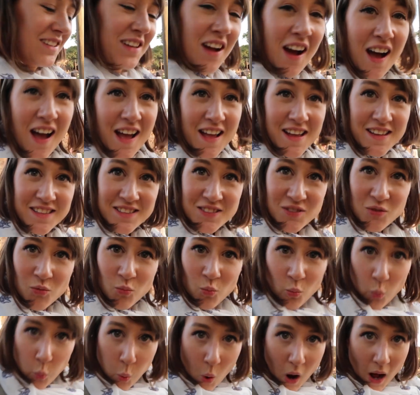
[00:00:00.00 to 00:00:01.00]
Guys,
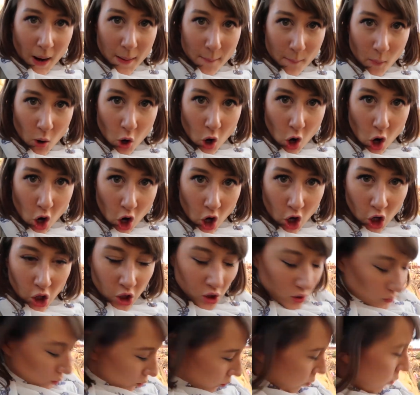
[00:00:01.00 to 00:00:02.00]
one more.
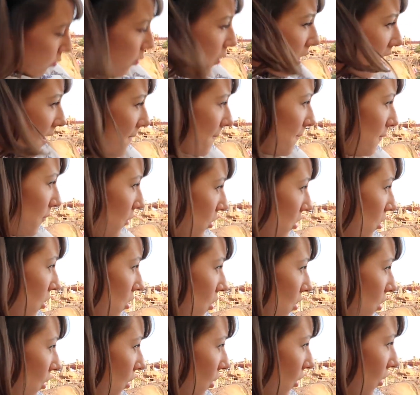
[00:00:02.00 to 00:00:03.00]
One
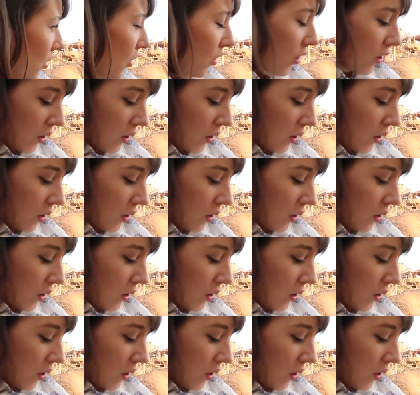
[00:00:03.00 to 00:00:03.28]
more.